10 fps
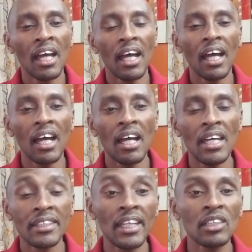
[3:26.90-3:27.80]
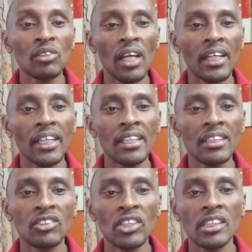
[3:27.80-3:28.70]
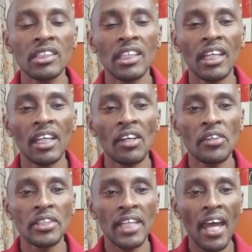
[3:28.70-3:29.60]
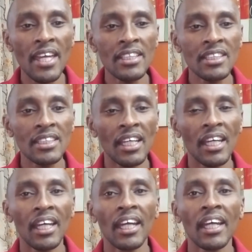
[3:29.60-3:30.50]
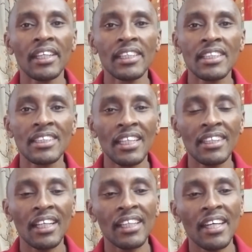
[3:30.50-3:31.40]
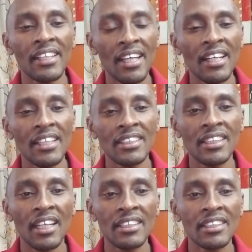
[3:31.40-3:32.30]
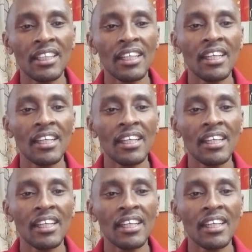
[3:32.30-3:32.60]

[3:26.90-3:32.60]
And then I took a keen interest on diet, and it is then that I realized that